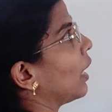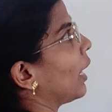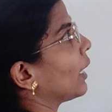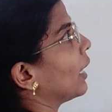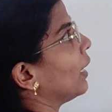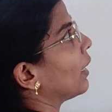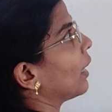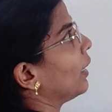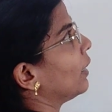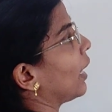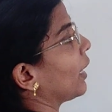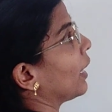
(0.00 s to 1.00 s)
I
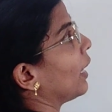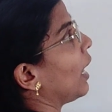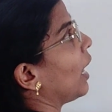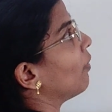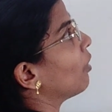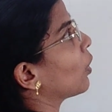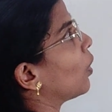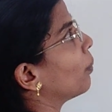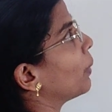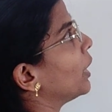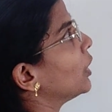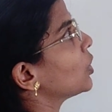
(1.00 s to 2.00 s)
can have a
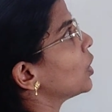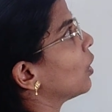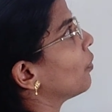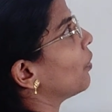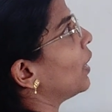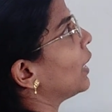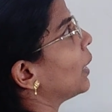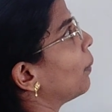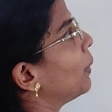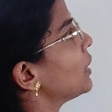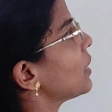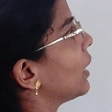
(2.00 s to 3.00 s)
combination of
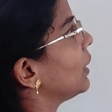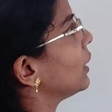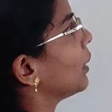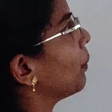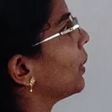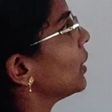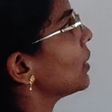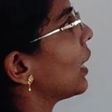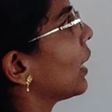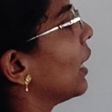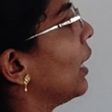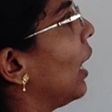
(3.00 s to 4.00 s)
variables and terminals.
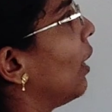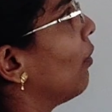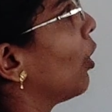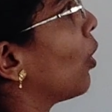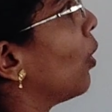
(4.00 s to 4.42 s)
I can have a